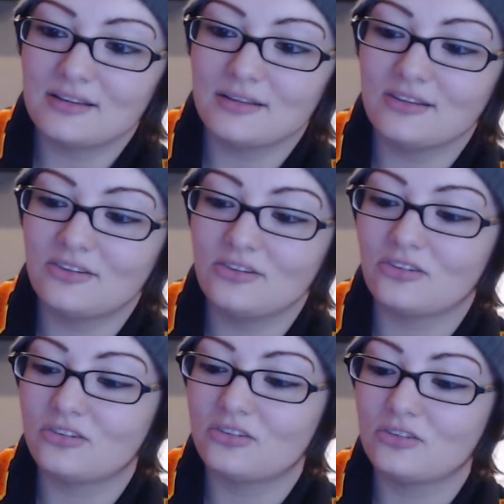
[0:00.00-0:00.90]
this
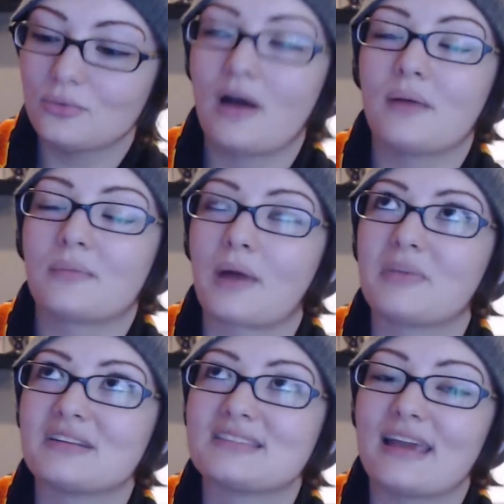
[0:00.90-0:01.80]
is I'm I'm
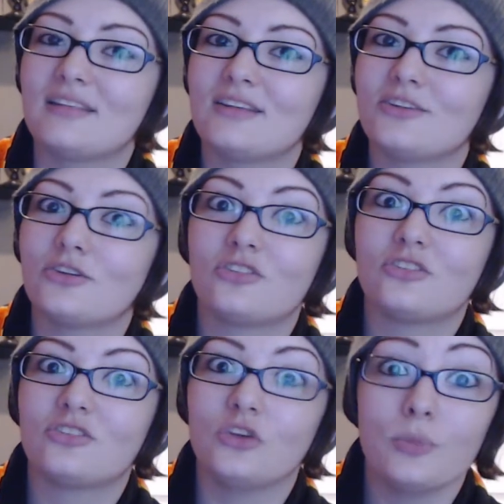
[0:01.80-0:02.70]
going to say it. This is
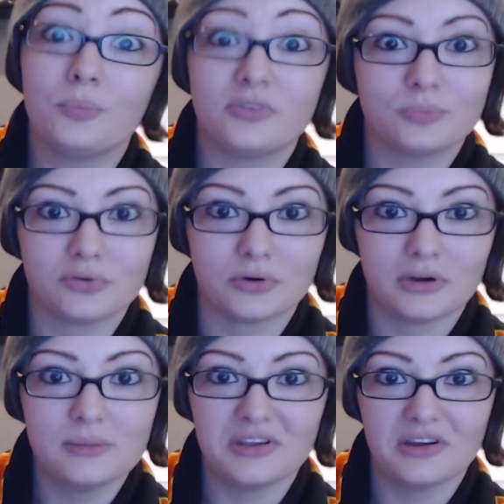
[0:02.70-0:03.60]
Soups
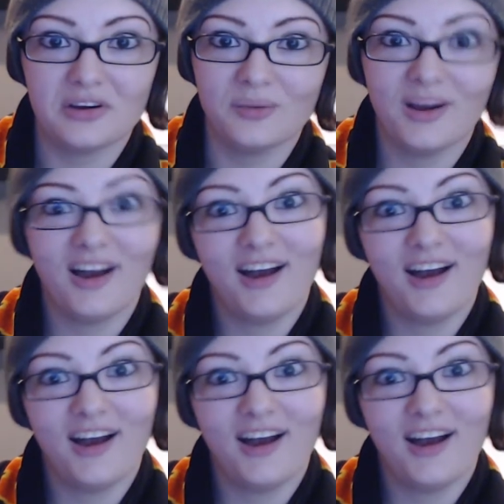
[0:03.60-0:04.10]
Premium.